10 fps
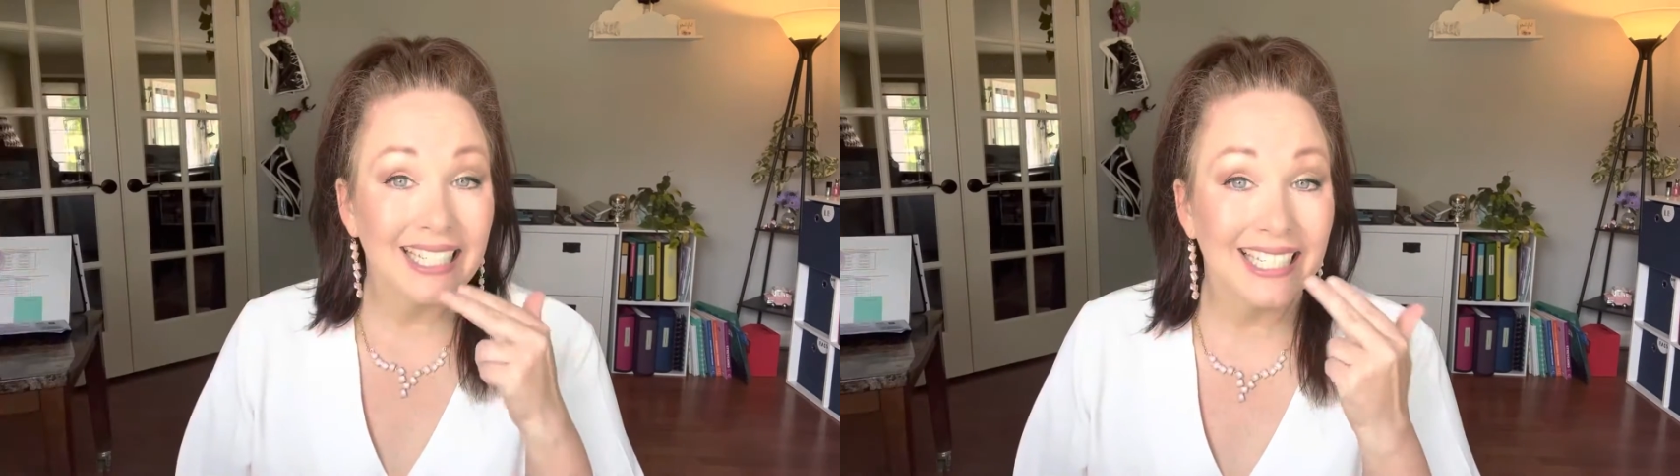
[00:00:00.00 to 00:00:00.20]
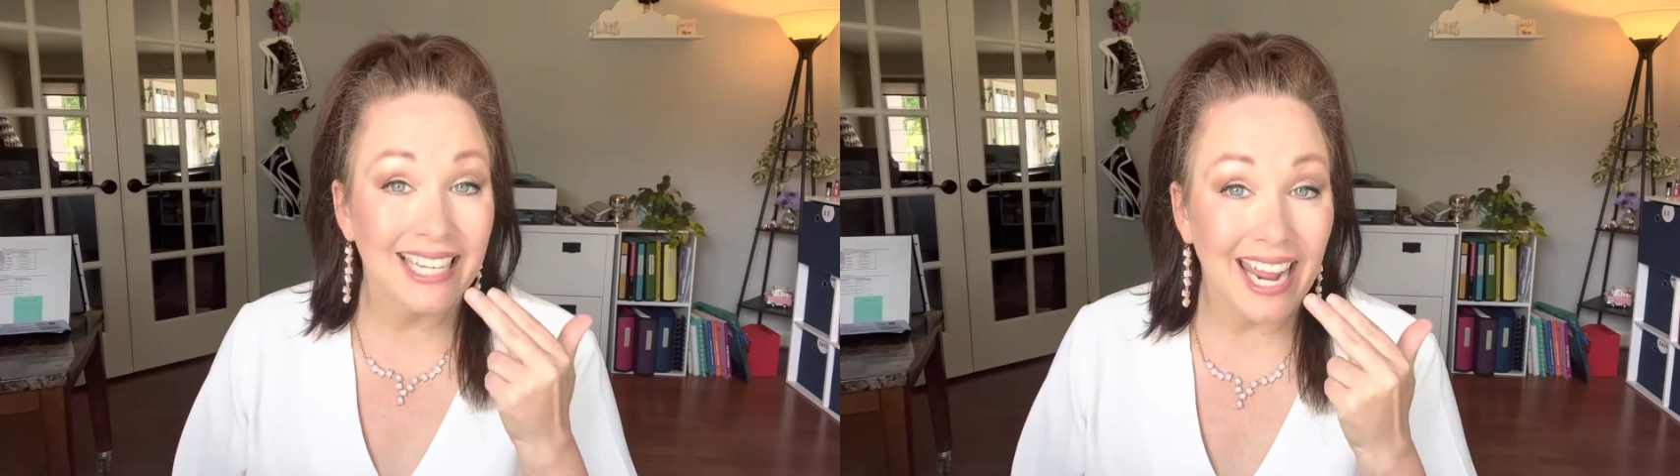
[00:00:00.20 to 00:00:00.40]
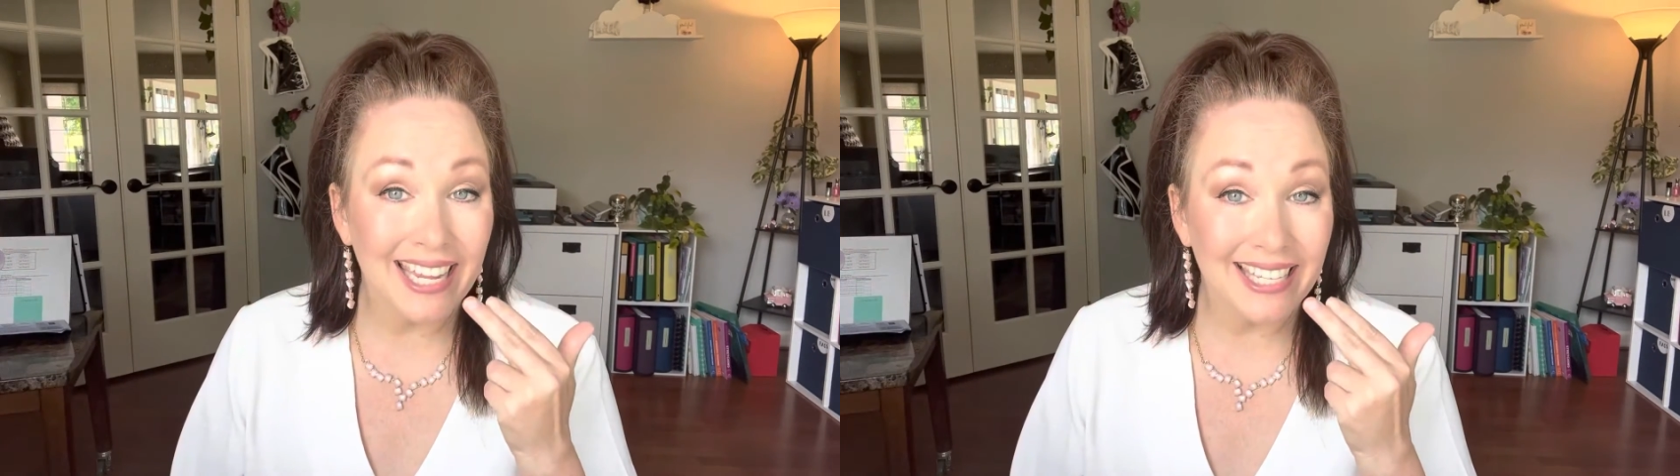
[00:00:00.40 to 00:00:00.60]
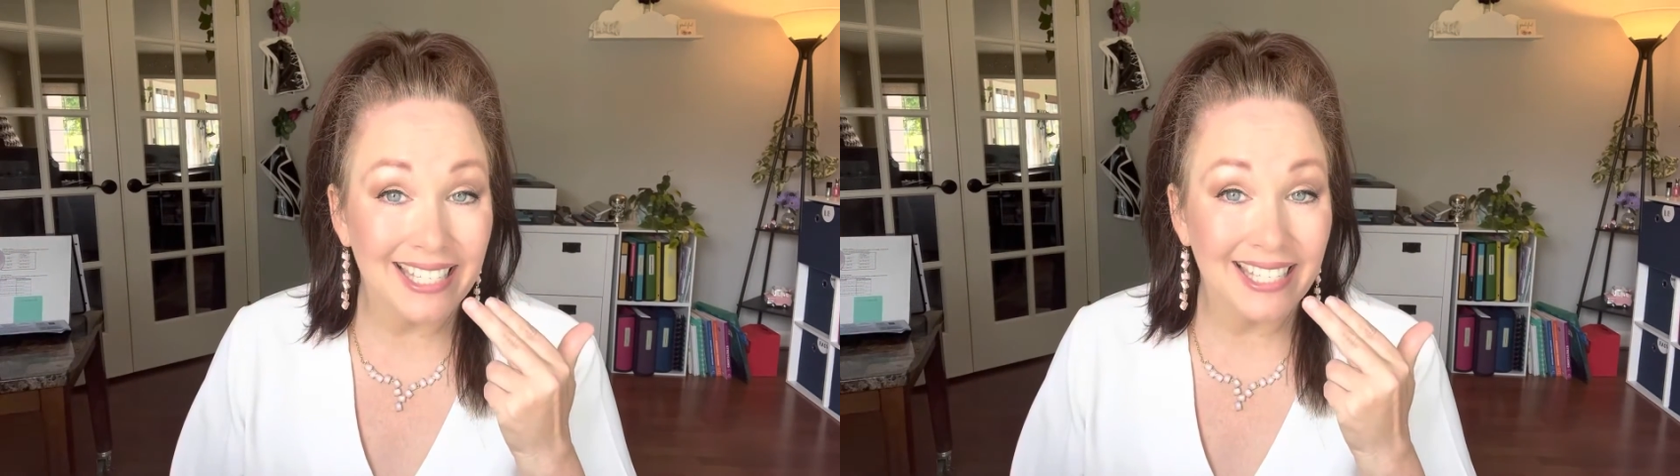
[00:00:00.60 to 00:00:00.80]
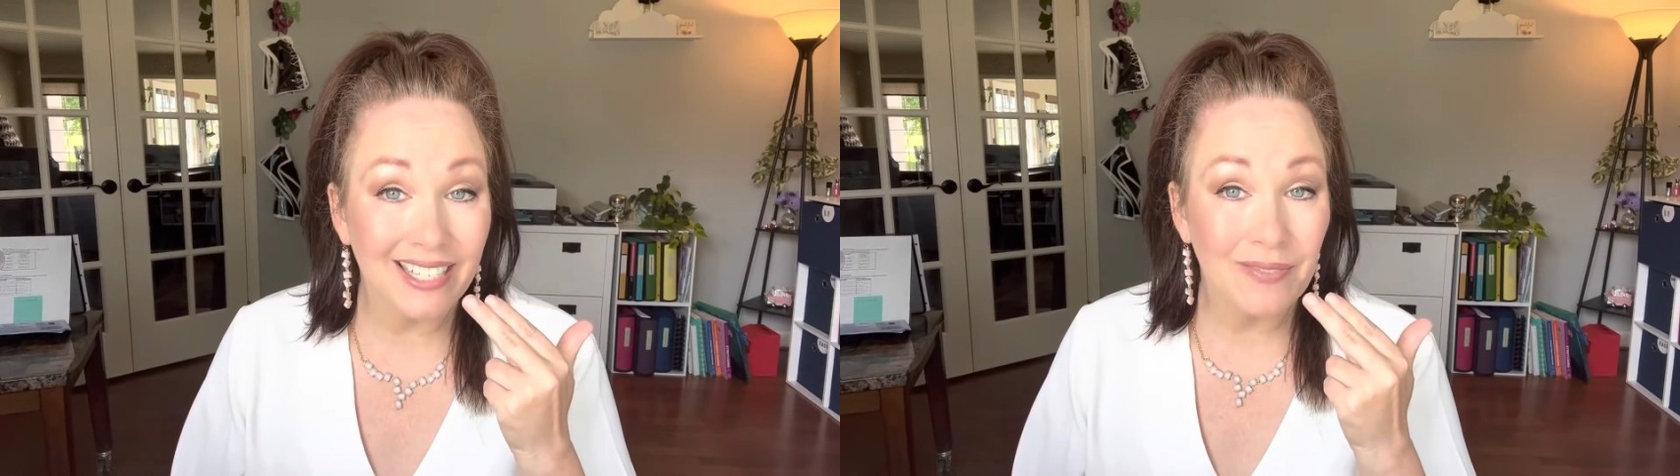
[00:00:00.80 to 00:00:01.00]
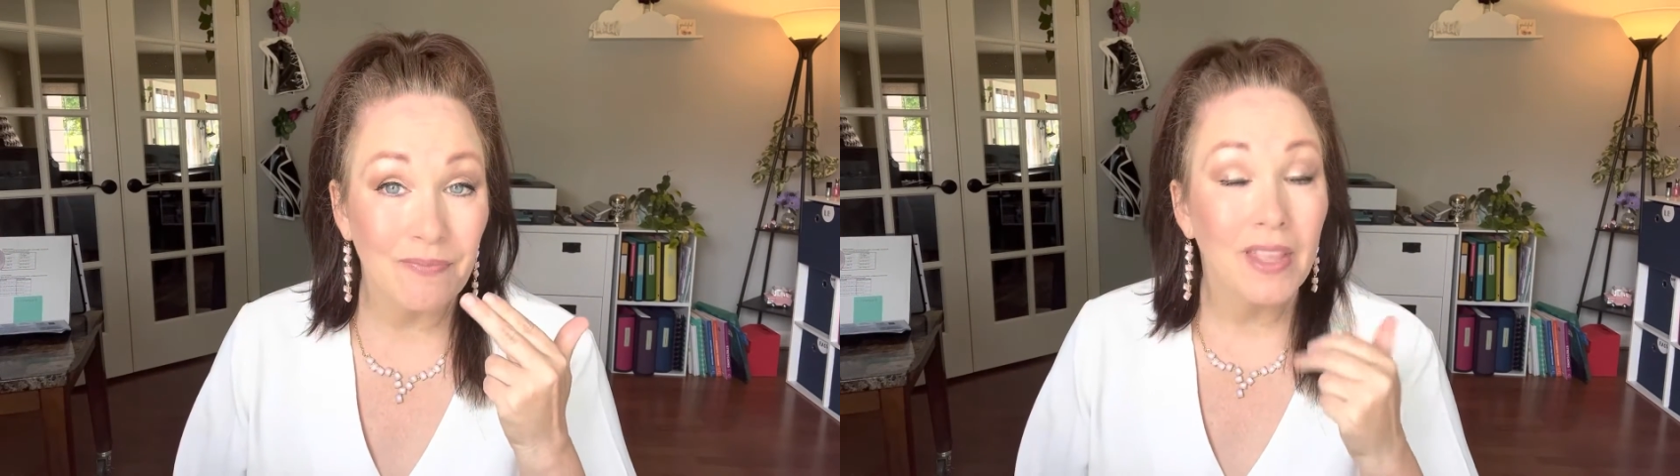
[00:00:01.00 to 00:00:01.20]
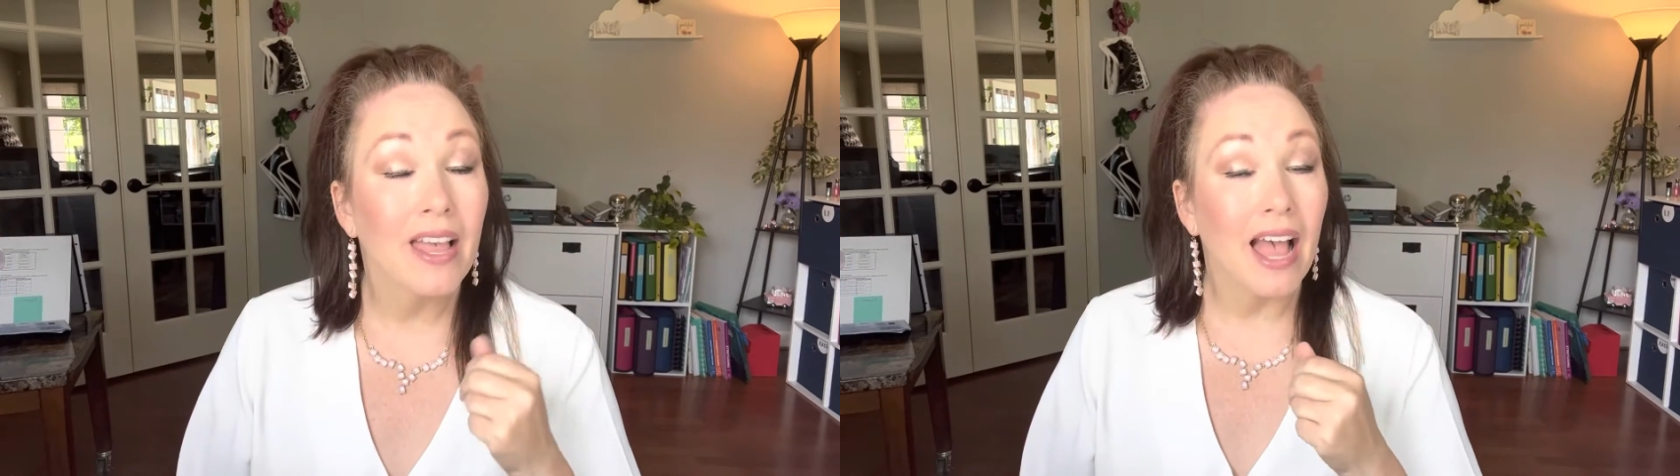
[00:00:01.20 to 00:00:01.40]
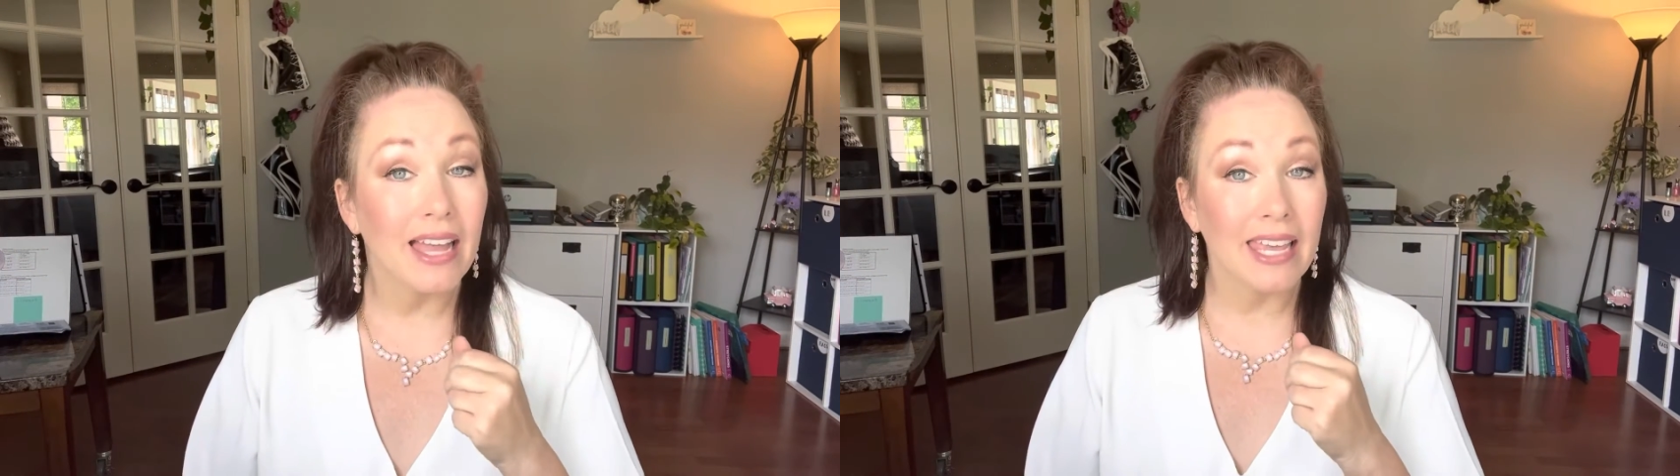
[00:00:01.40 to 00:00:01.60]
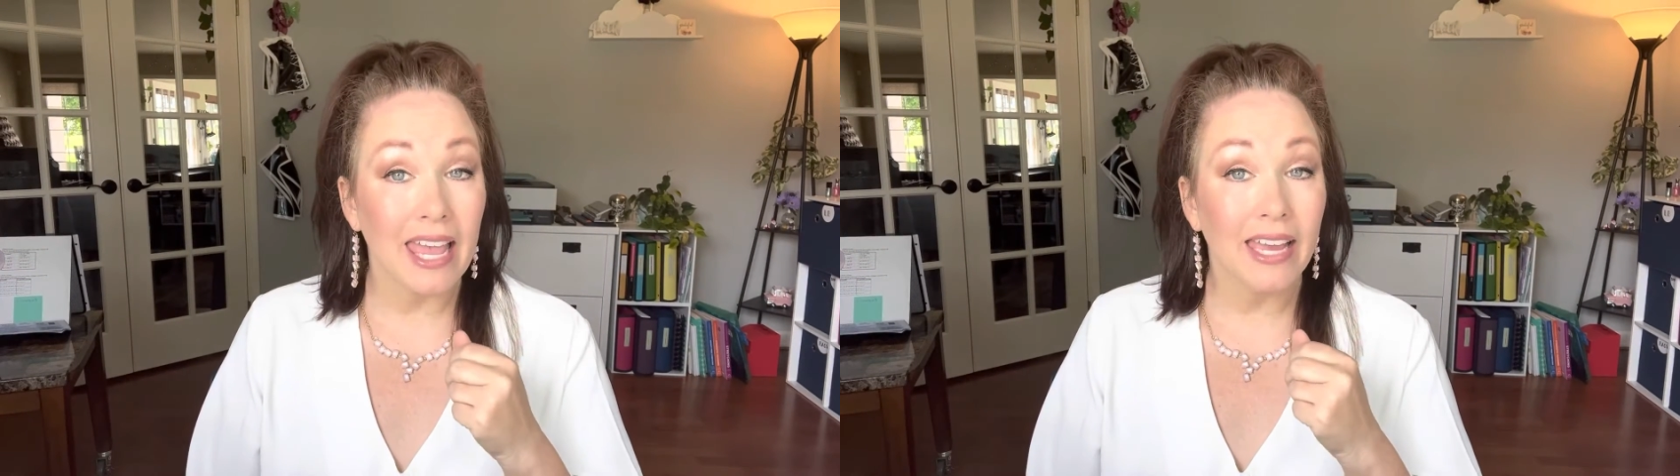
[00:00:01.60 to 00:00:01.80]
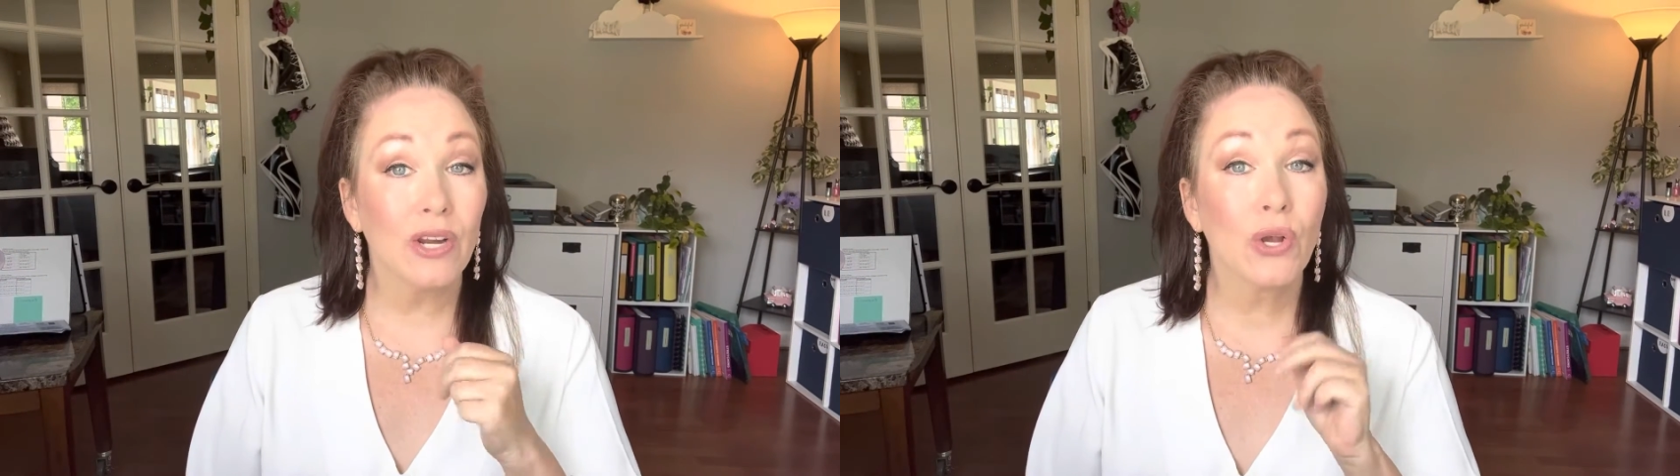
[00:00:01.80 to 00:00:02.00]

Taste. Again,